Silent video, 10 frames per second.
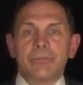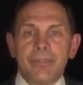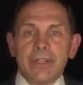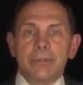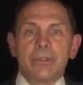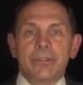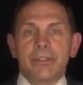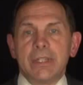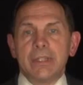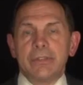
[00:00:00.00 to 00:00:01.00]
and
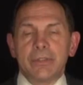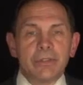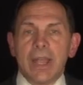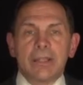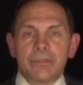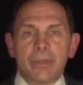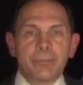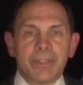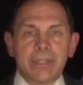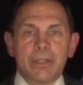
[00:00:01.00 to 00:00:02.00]
veterans' needs and not
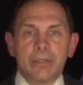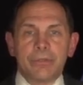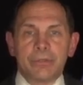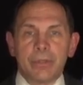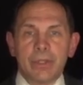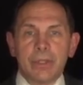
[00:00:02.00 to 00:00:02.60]
something else.